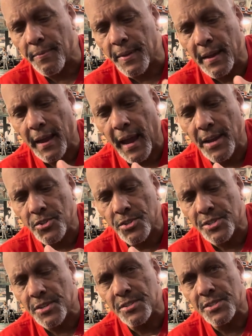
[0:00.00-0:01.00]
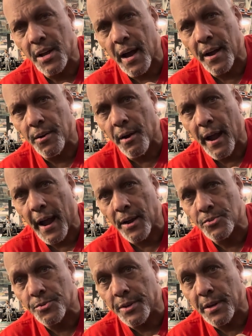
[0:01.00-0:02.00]
the gauges inside are
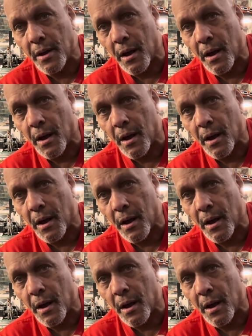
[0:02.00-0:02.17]
actually,